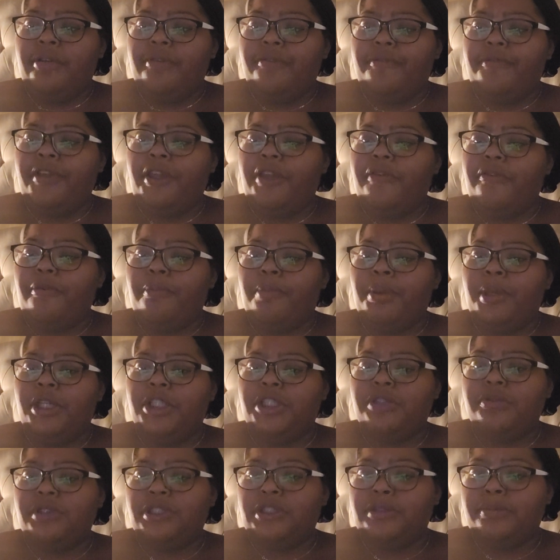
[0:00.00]
fever
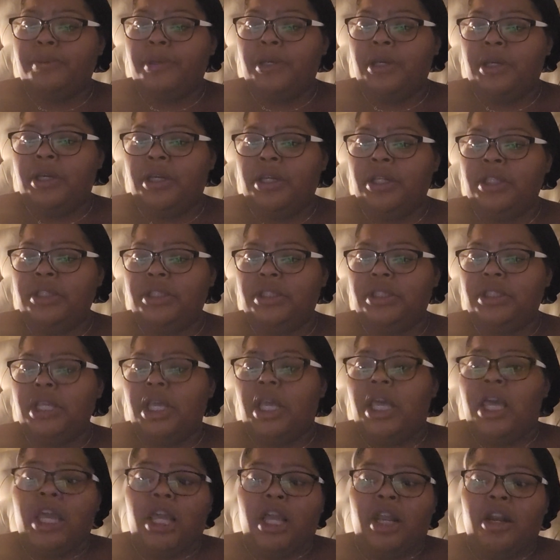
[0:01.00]
pitch response
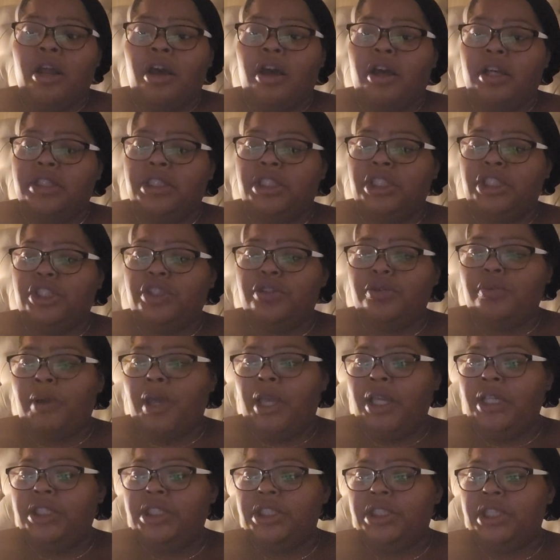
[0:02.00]
in all
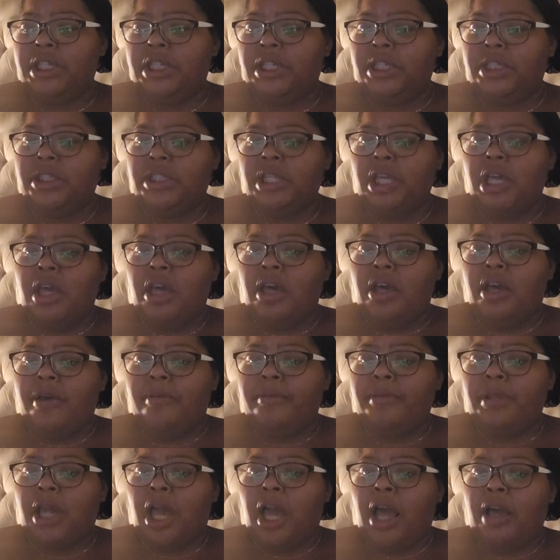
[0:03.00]
situations.
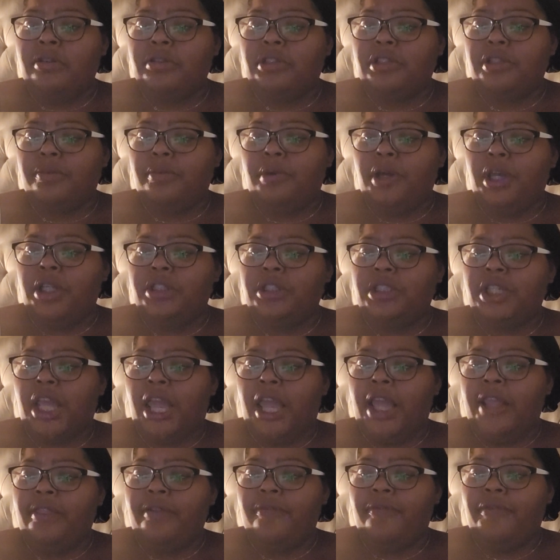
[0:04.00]
The counselor will
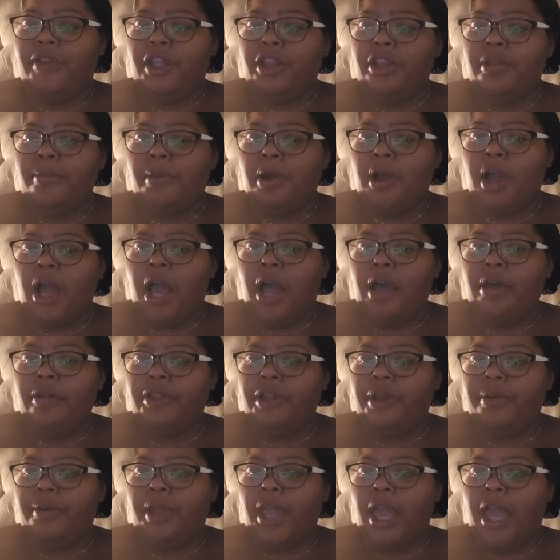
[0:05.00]
educate the victim on how
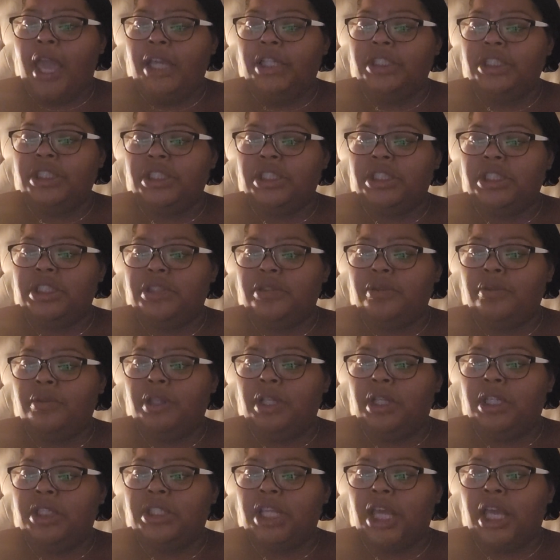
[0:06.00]
their reactions to
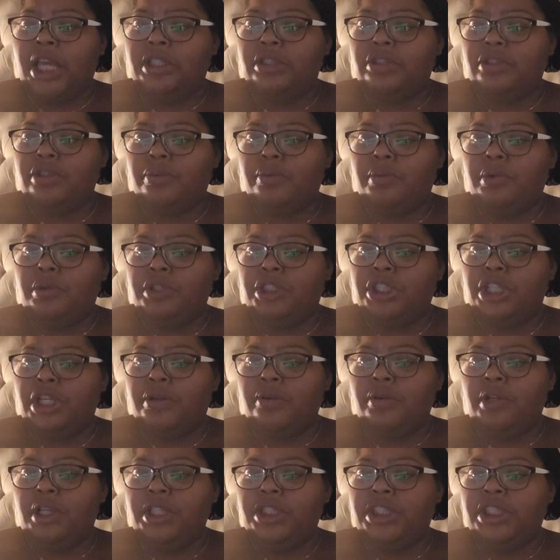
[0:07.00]
the disaster will
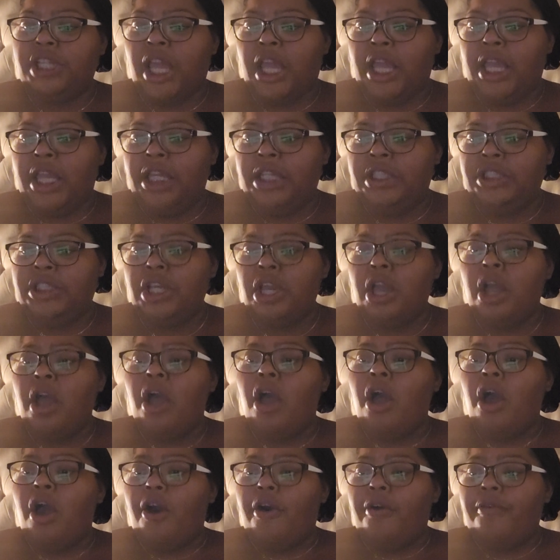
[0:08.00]
generally change
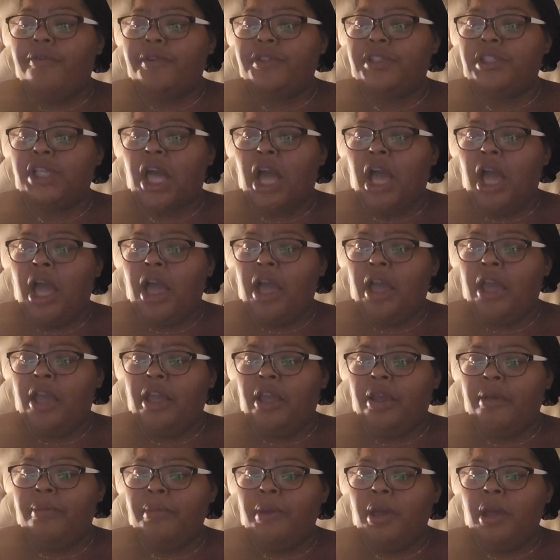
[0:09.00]
over
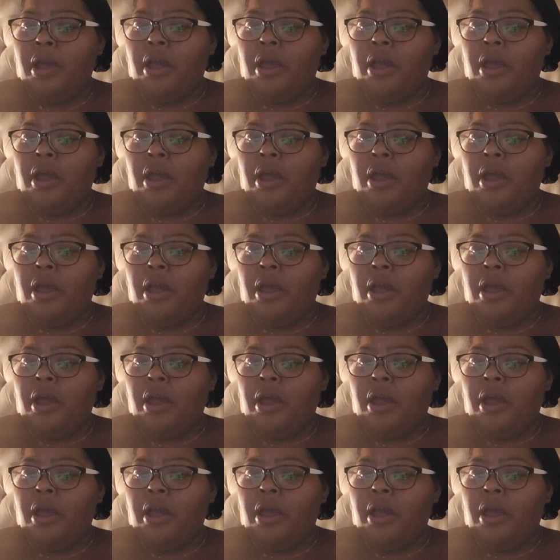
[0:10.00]
time.